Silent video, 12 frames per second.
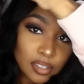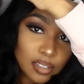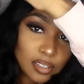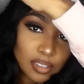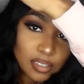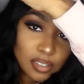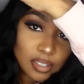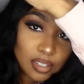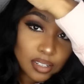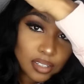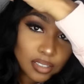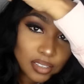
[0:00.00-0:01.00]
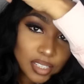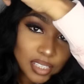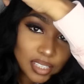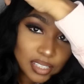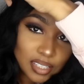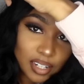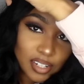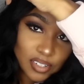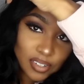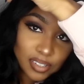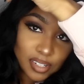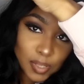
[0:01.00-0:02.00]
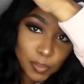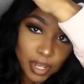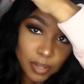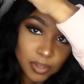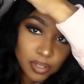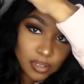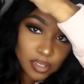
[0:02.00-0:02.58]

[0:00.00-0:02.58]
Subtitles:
Look at the texture on this baby.